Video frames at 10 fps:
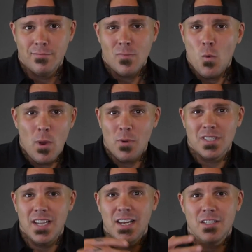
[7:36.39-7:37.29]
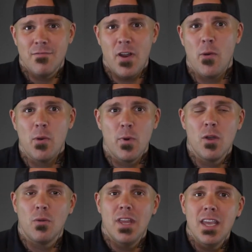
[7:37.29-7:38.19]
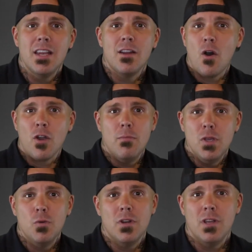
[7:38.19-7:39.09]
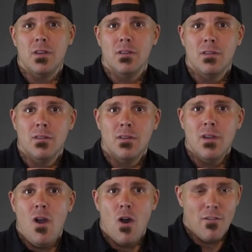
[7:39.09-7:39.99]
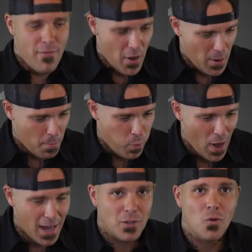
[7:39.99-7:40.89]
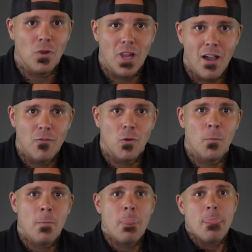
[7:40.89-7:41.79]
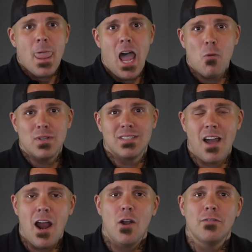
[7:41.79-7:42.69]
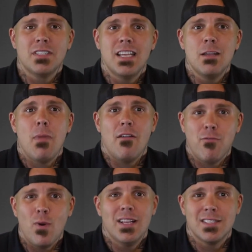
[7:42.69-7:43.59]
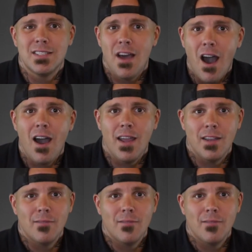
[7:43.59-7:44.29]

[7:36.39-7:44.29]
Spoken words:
We were seeing this very real need in our community. On a very practical level, I was tired of seeing my friends die.